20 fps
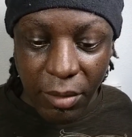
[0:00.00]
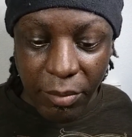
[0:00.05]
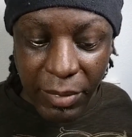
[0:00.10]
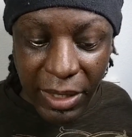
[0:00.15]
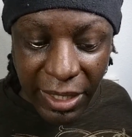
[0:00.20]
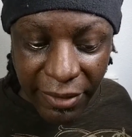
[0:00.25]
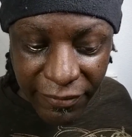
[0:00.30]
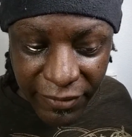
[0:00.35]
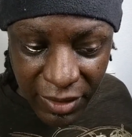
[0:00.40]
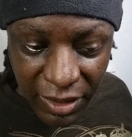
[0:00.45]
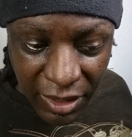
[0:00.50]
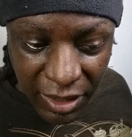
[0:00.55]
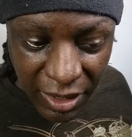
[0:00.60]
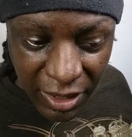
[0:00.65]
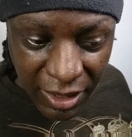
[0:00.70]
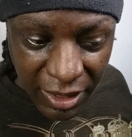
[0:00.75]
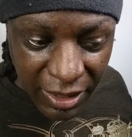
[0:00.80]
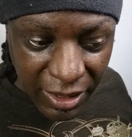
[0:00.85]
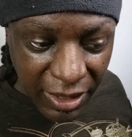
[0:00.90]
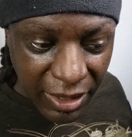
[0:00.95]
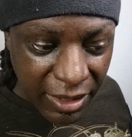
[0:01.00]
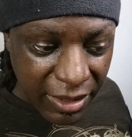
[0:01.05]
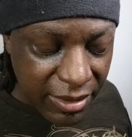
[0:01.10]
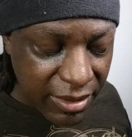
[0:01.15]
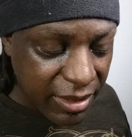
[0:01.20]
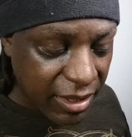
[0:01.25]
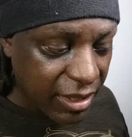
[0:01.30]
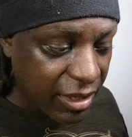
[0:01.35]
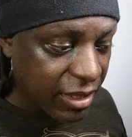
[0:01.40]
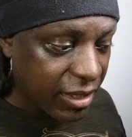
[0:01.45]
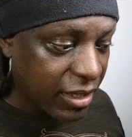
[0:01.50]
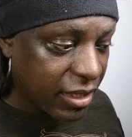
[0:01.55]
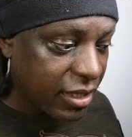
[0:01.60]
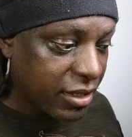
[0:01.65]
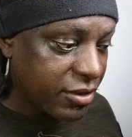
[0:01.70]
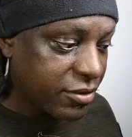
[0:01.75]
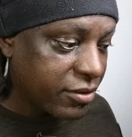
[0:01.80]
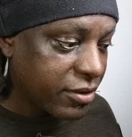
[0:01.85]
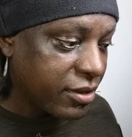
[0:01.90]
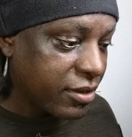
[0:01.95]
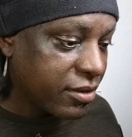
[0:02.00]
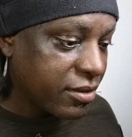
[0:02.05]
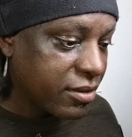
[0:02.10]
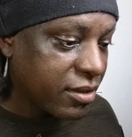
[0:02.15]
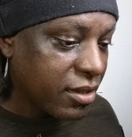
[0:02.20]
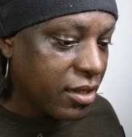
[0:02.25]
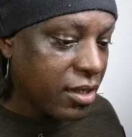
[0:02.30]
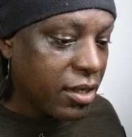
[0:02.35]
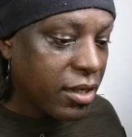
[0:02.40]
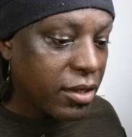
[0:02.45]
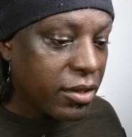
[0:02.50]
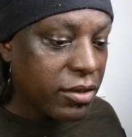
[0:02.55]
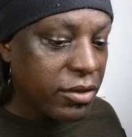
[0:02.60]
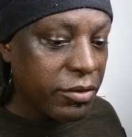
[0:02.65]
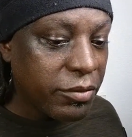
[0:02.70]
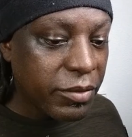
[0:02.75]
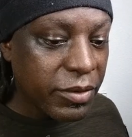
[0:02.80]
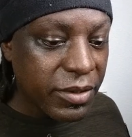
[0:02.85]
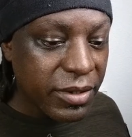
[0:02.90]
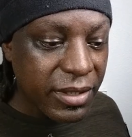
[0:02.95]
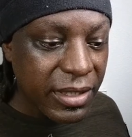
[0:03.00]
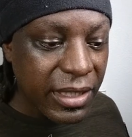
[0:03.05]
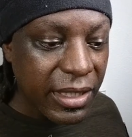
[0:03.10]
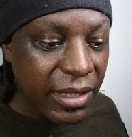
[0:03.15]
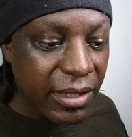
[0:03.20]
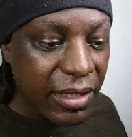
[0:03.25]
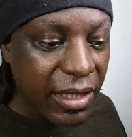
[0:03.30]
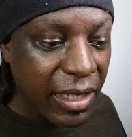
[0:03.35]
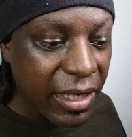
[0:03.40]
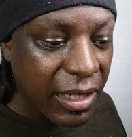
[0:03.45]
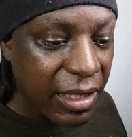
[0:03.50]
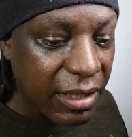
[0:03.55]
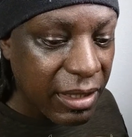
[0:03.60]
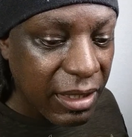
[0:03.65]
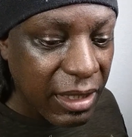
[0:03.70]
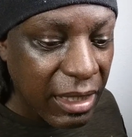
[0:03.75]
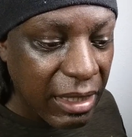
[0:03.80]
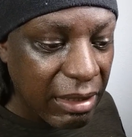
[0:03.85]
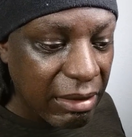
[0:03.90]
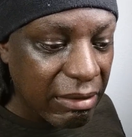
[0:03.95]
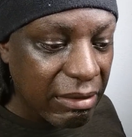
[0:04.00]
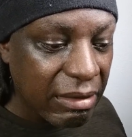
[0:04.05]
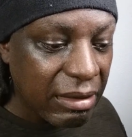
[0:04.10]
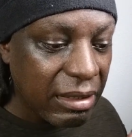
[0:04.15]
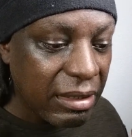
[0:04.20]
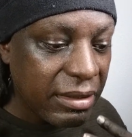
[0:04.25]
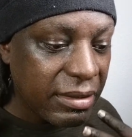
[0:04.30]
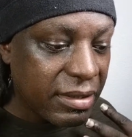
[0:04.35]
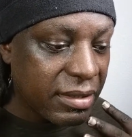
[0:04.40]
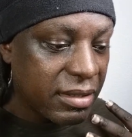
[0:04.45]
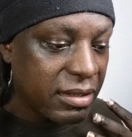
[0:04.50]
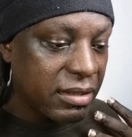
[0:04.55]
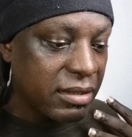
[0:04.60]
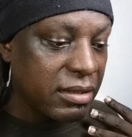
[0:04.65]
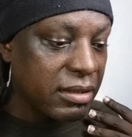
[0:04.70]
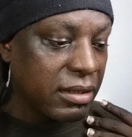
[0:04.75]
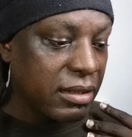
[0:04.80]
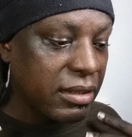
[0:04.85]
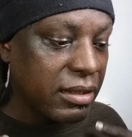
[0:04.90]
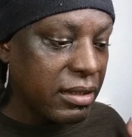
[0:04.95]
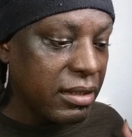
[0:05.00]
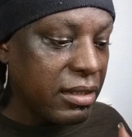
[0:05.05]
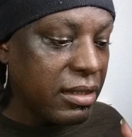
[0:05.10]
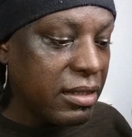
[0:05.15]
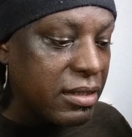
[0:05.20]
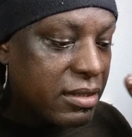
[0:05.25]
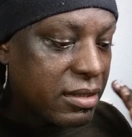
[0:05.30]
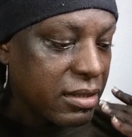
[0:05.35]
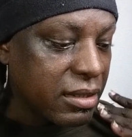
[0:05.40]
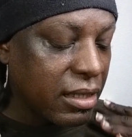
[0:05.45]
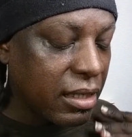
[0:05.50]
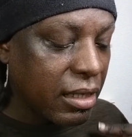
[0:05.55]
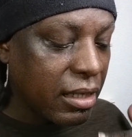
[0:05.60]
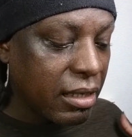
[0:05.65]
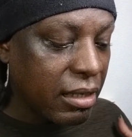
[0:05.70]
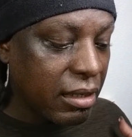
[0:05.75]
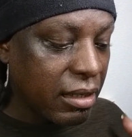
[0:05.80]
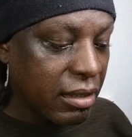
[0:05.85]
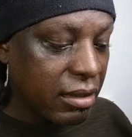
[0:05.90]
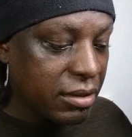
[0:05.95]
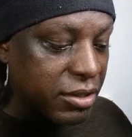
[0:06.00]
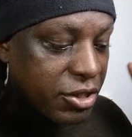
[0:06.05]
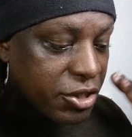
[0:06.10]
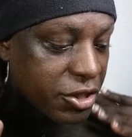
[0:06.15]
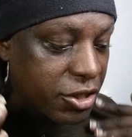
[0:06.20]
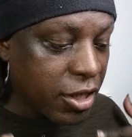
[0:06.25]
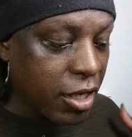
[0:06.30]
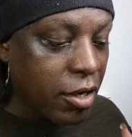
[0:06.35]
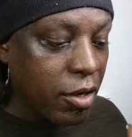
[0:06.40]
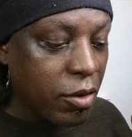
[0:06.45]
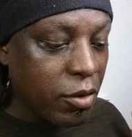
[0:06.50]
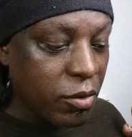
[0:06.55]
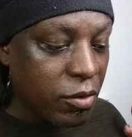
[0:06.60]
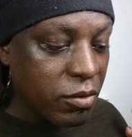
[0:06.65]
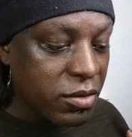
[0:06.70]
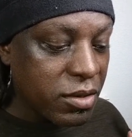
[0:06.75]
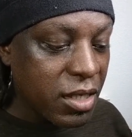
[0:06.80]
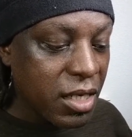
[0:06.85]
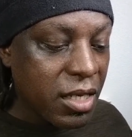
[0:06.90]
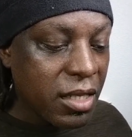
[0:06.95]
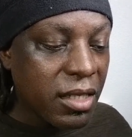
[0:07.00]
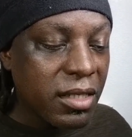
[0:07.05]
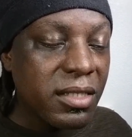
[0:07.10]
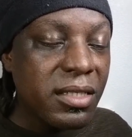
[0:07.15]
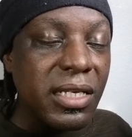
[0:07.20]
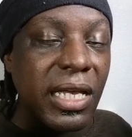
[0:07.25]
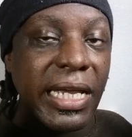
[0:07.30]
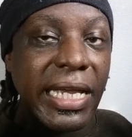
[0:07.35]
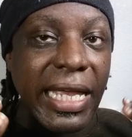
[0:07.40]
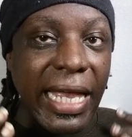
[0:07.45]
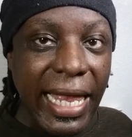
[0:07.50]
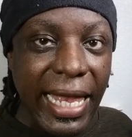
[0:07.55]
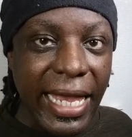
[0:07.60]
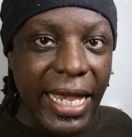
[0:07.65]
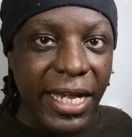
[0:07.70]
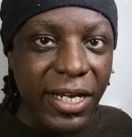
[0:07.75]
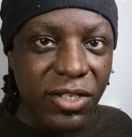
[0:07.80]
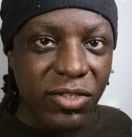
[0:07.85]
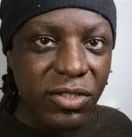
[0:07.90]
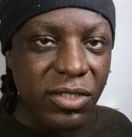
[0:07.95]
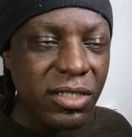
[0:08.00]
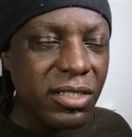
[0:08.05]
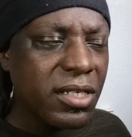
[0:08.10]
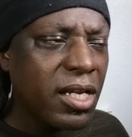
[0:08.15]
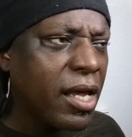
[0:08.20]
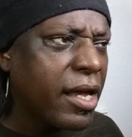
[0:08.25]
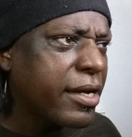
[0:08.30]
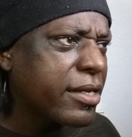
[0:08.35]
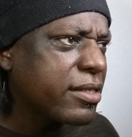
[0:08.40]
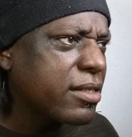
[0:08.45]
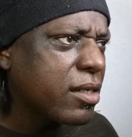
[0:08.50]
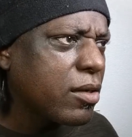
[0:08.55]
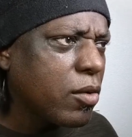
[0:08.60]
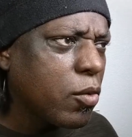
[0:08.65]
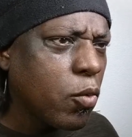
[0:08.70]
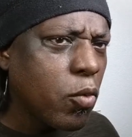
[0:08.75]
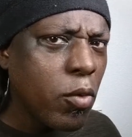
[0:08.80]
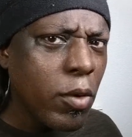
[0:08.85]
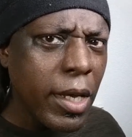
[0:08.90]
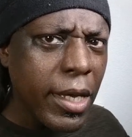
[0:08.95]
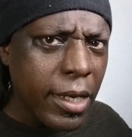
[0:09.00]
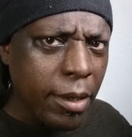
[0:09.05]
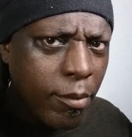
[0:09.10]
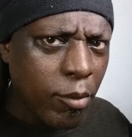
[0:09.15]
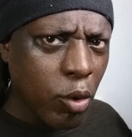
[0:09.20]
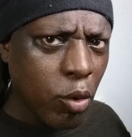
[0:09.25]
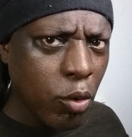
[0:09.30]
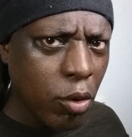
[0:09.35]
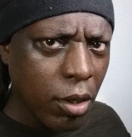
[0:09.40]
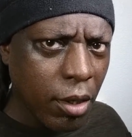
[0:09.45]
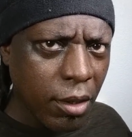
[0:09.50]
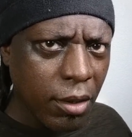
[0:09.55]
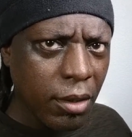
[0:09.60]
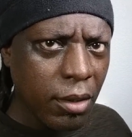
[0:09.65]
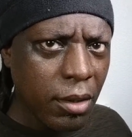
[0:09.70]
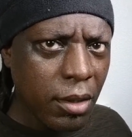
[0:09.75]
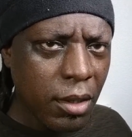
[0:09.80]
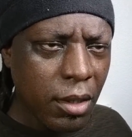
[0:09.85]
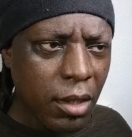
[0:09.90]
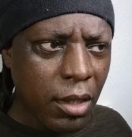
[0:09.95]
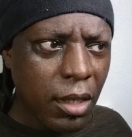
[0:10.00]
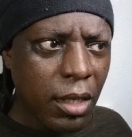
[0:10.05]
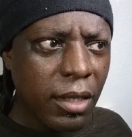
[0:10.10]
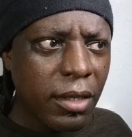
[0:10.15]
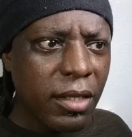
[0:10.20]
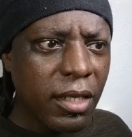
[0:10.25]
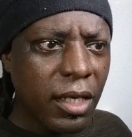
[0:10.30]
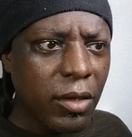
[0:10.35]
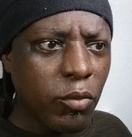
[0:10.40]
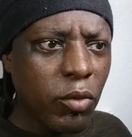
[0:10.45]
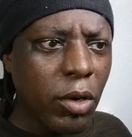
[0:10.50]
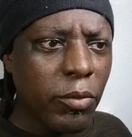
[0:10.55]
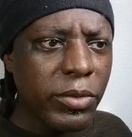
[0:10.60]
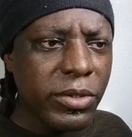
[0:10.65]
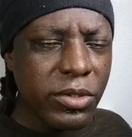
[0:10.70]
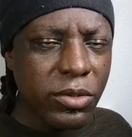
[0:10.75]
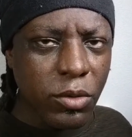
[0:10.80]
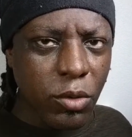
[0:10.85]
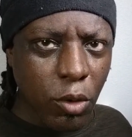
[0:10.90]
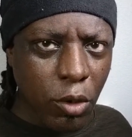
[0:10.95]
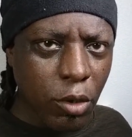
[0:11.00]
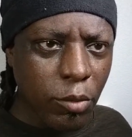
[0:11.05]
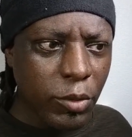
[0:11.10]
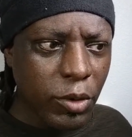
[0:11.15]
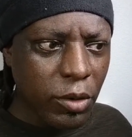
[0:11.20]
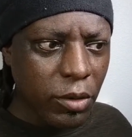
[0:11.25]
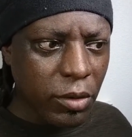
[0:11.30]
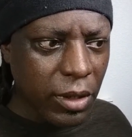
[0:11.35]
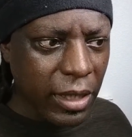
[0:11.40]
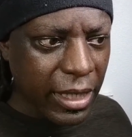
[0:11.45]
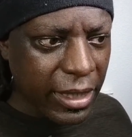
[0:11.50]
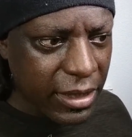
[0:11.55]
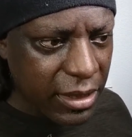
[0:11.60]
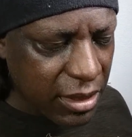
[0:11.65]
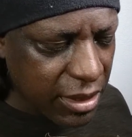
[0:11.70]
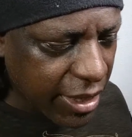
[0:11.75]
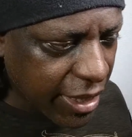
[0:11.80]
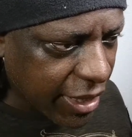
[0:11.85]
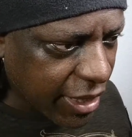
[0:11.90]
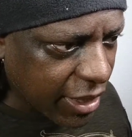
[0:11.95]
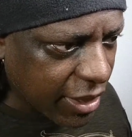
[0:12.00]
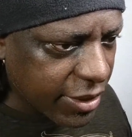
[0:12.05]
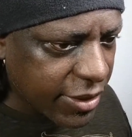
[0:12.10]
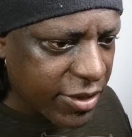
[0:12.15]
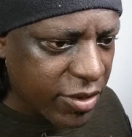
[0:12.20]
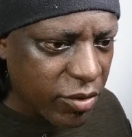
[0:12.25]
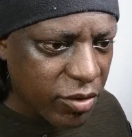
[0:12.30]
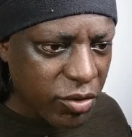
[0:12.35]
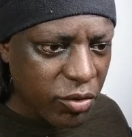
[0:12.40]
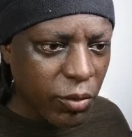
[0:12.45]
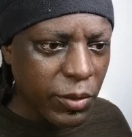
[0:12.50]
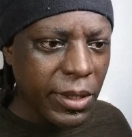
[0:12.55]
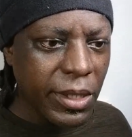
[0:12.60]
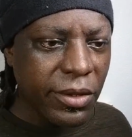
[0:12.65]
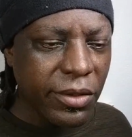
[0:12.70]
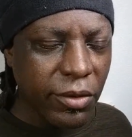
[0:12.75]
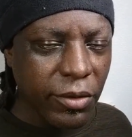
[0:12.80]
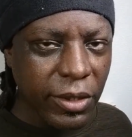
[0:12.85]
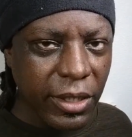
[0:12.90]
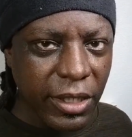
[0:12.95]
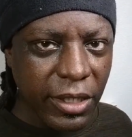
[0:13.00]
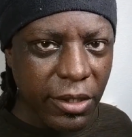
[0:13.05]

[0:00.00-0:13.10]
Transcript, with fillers: mafia guy, he had a psychiatrist. You will see that in these shows, the psychiatrist talks way more than what was normal, like say 20, 30